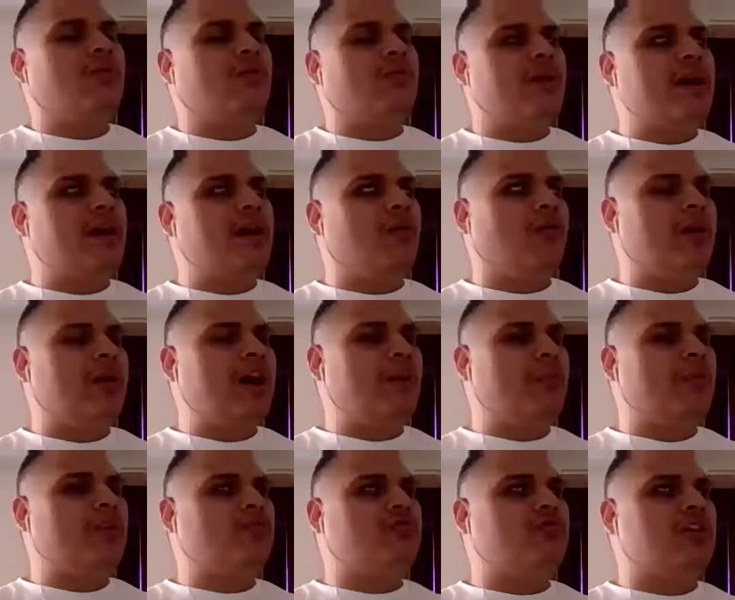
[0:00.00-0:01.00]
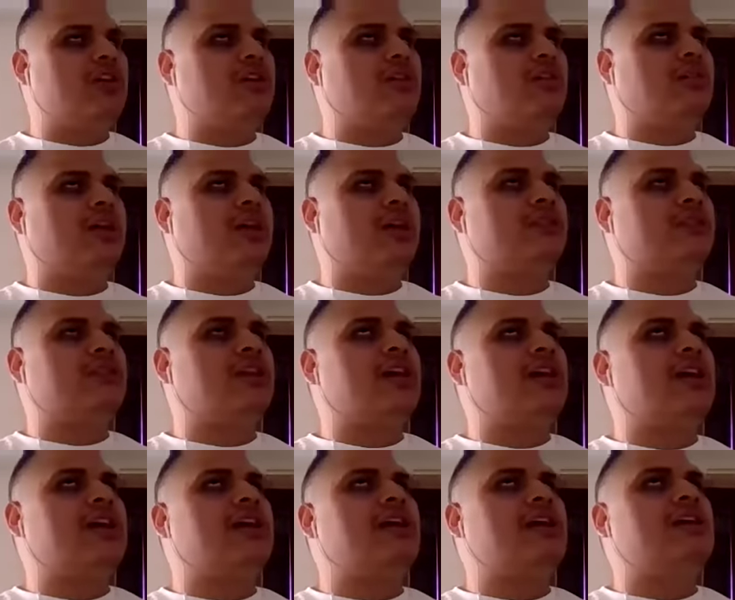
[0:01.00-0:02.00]
Ra- Real Madrid, like
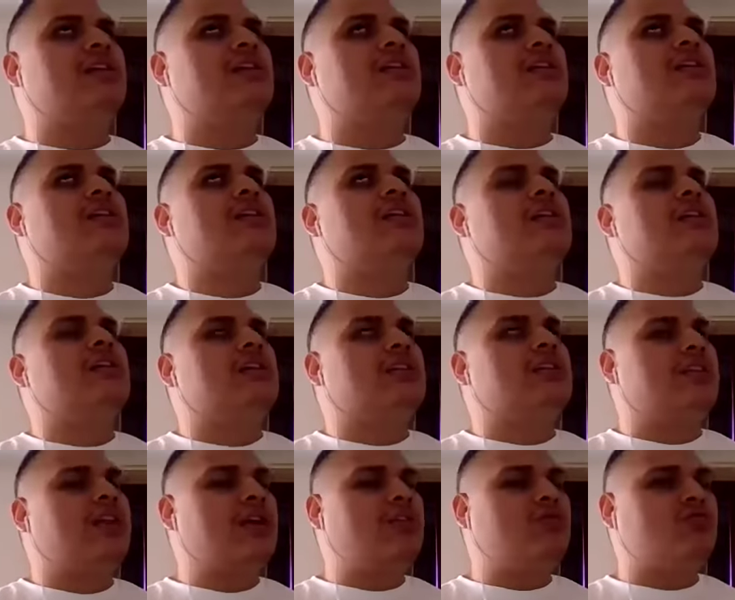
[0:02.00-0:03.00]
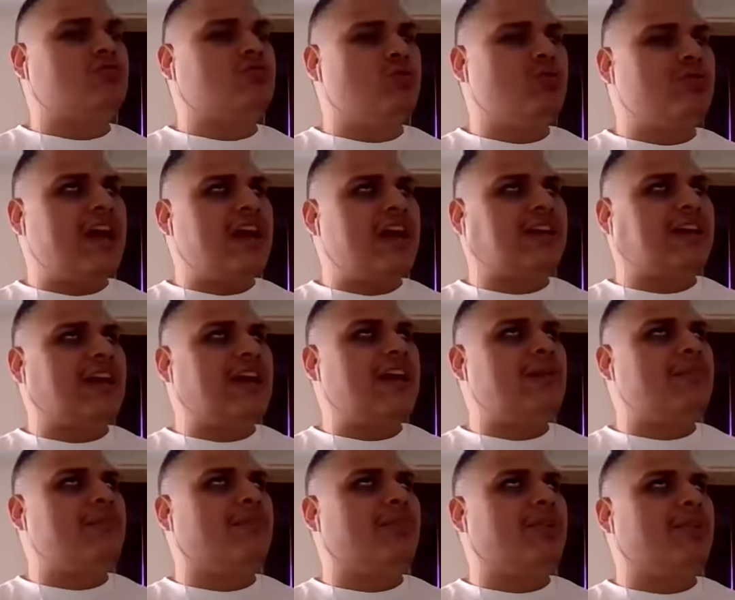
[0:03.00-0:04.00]
they they drew that
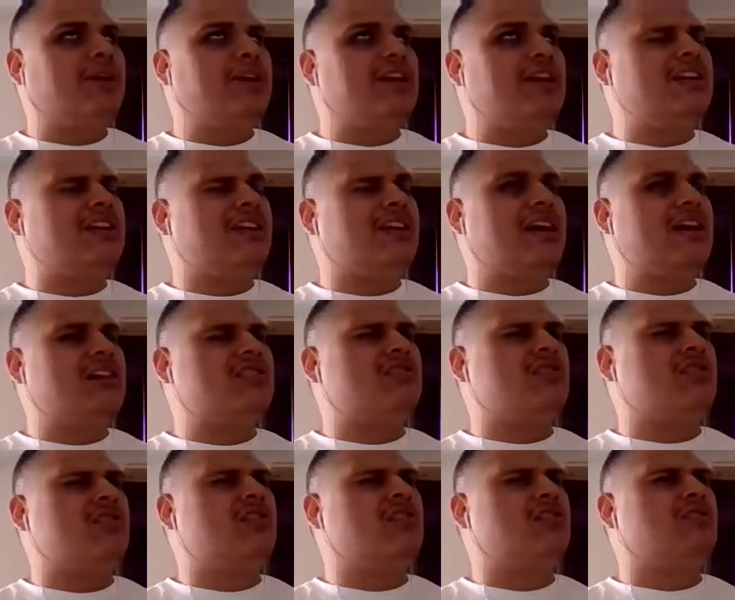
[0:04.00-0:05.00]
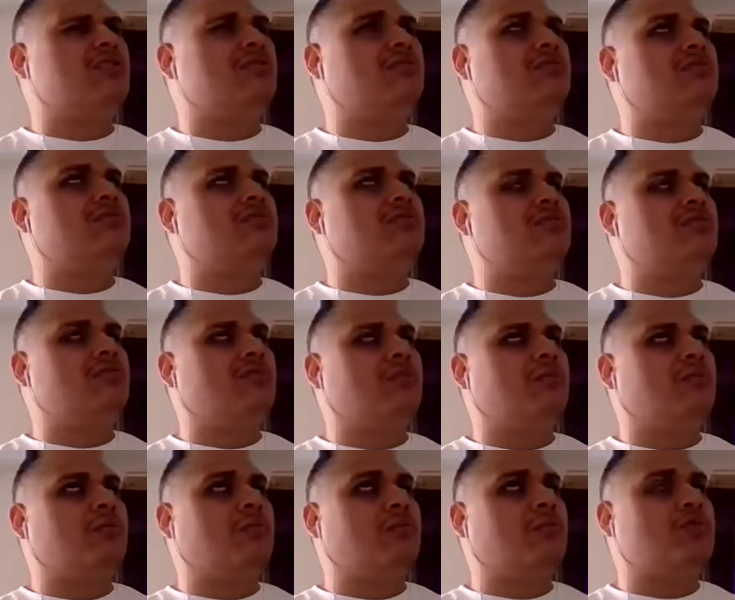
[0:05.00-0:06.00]
game, but Eden Hazard
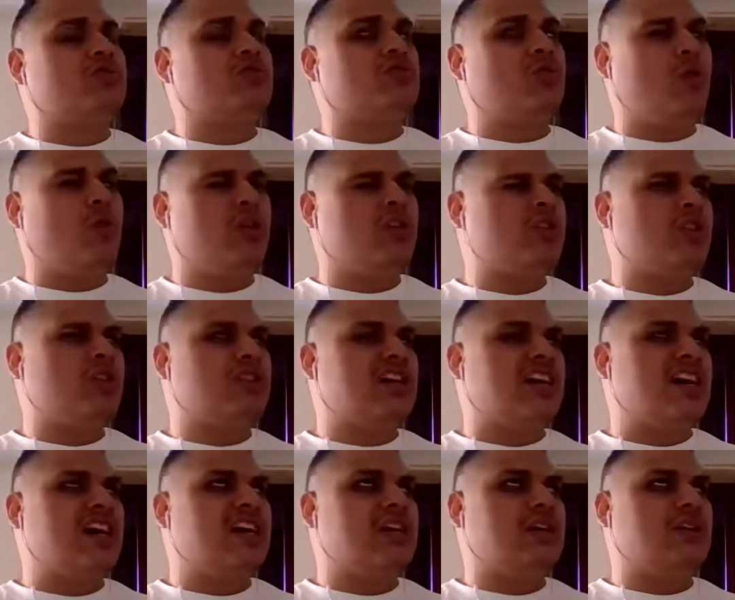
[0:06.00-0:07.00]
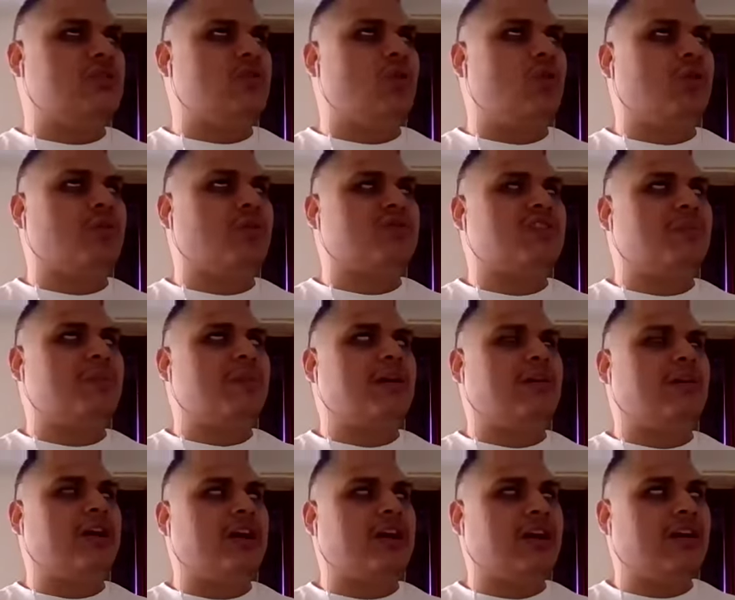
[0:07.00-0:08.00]
scored the tying goal somehow.
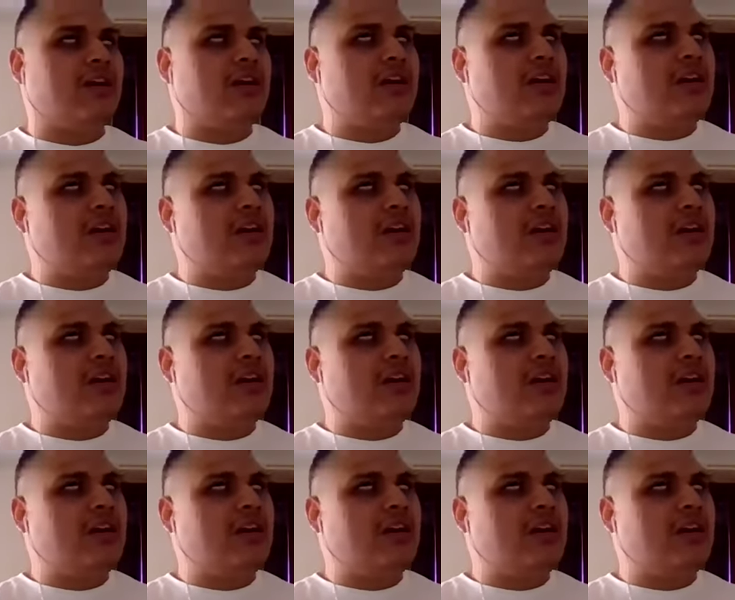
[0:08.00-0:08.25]
Like.